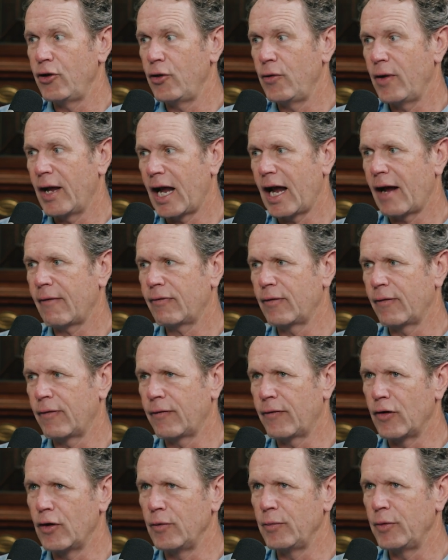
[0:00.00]
you have to
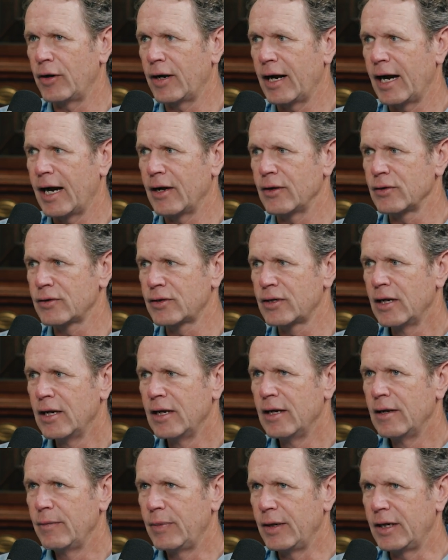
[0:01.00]
foam your house
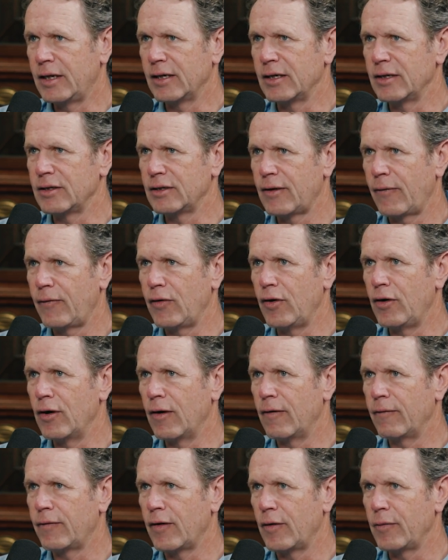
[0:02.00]
because if you
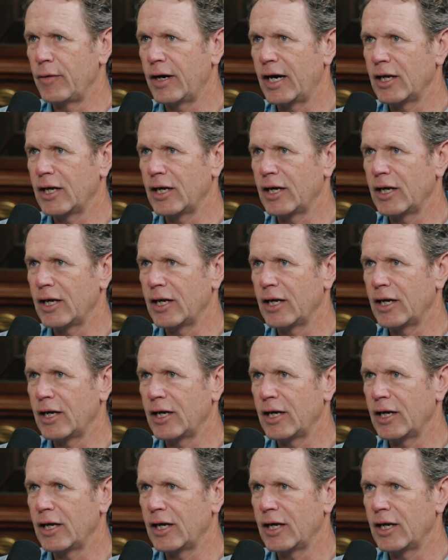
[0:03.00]
don't foam your